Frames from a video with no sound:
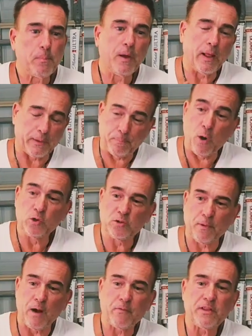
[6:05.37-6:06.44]
like
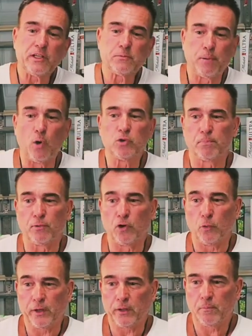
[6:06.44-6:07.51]
everything's post brewing,